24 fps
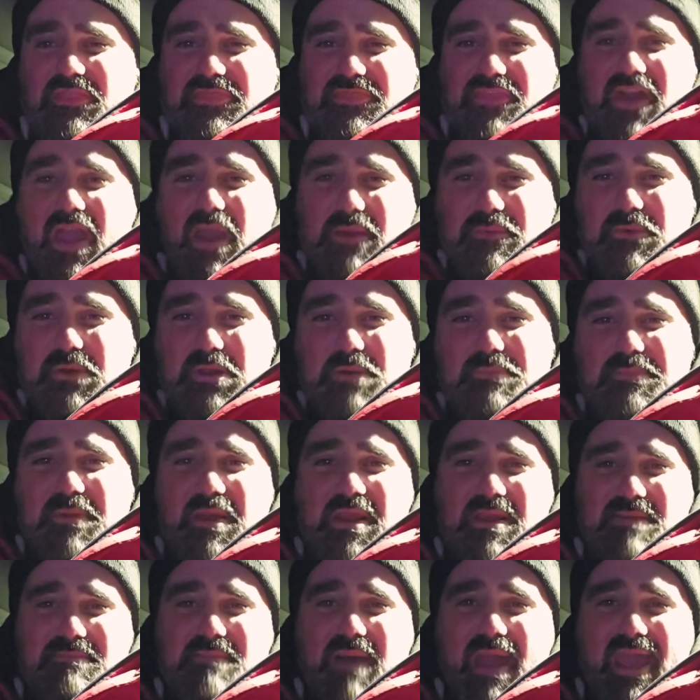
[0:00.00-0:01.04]
that would have
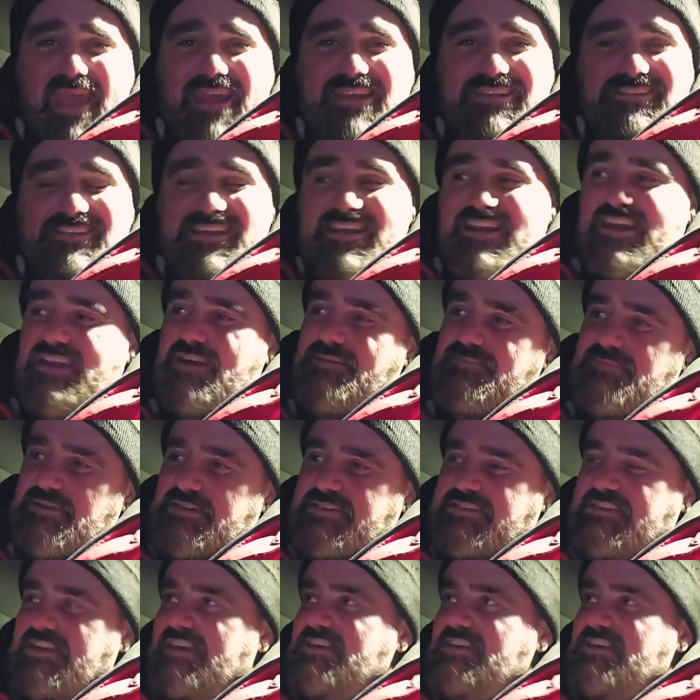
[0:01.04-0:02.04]
been amazing, and I missed it.